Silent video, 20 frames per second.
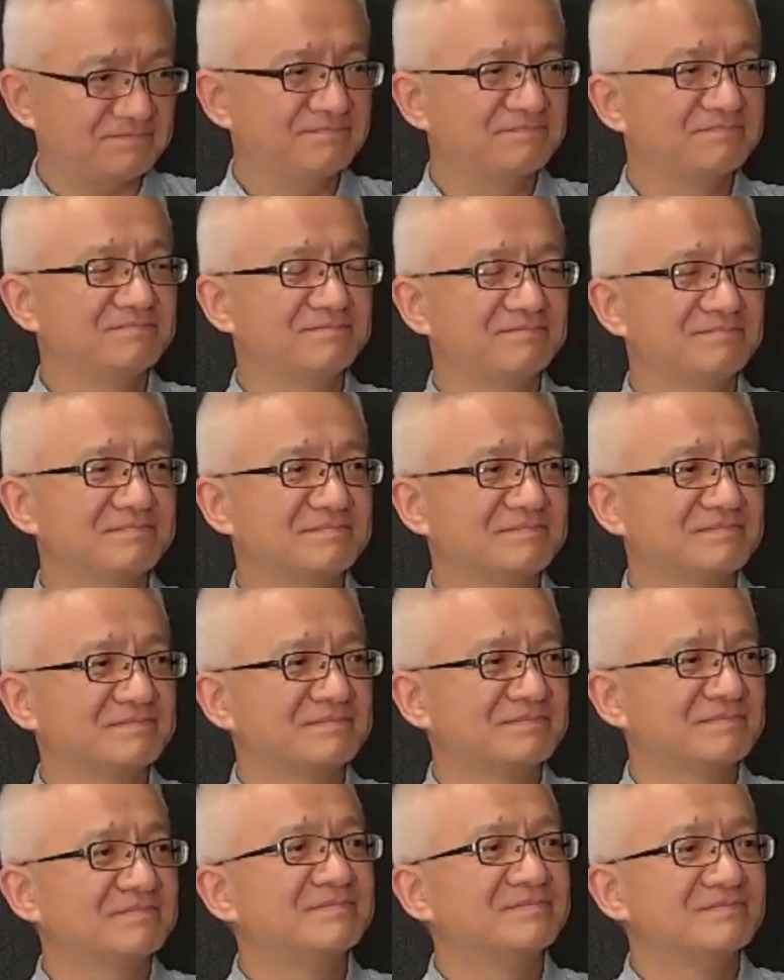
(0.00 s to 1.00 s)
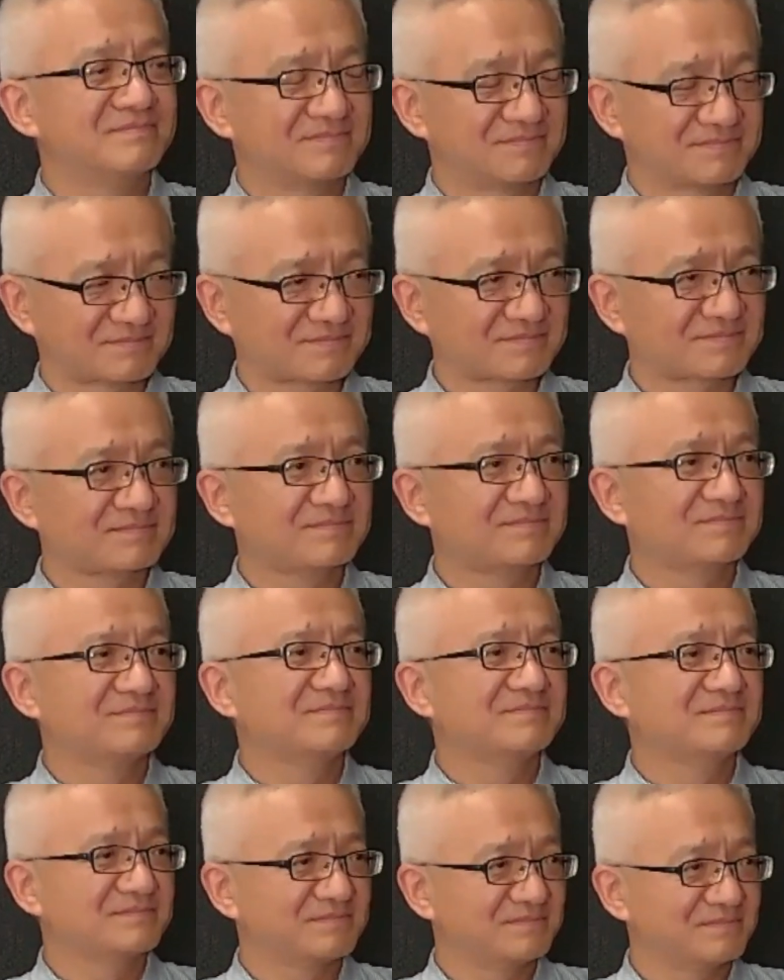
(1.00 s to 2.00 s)
Where it's like you can do these amazing things,
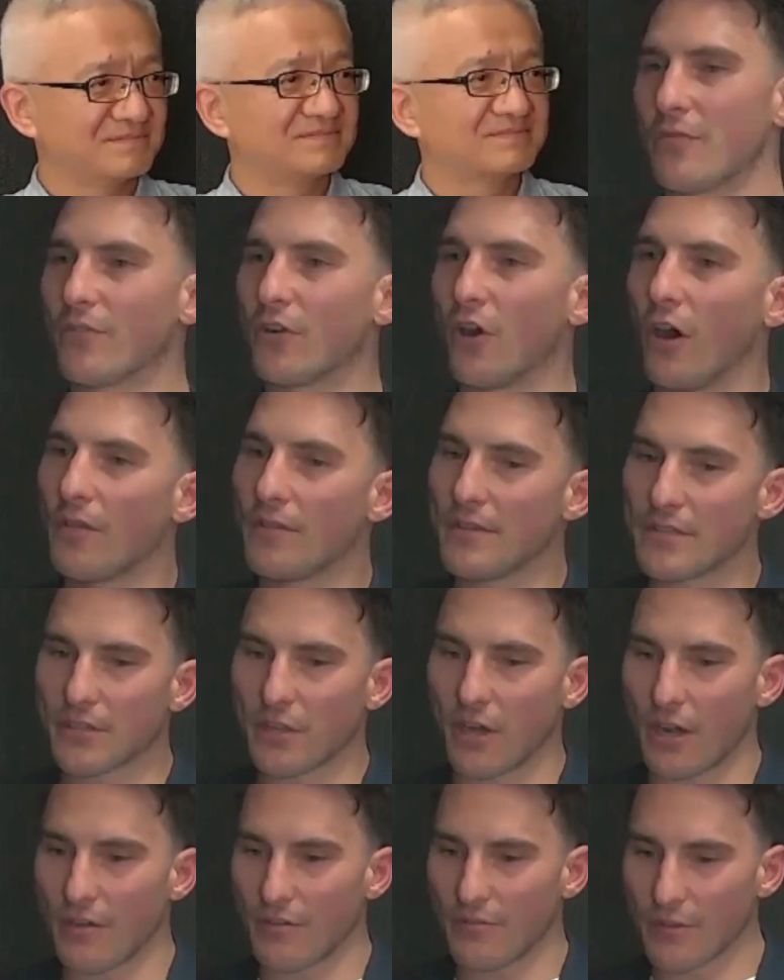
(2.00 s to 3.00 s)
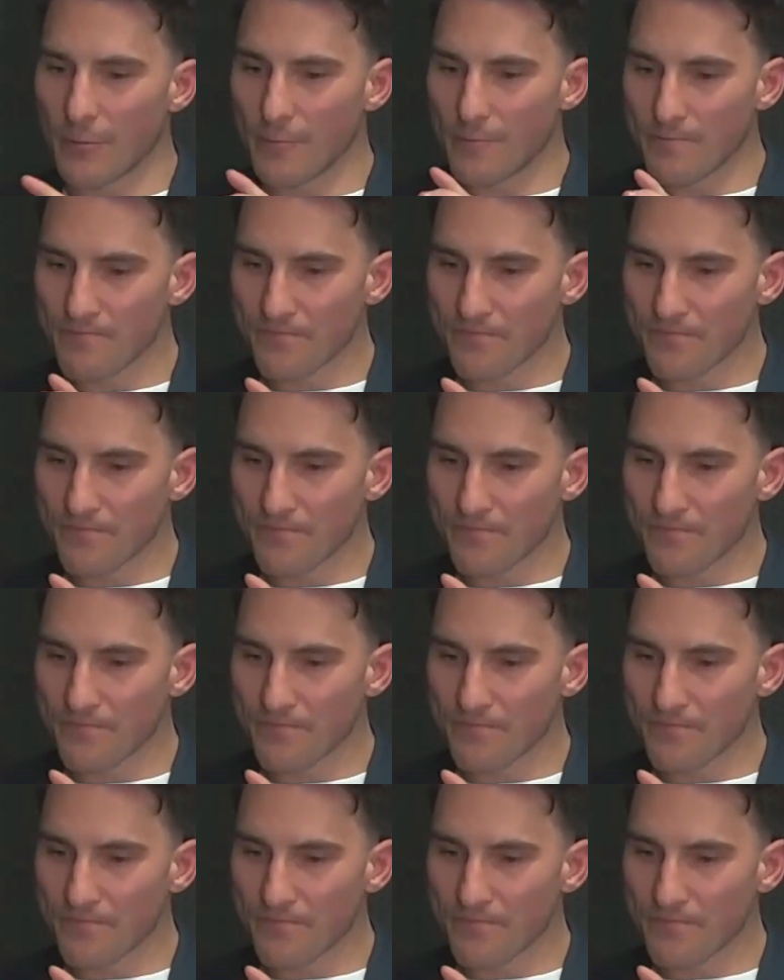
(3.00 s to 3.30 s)
and you know, you've got this kind of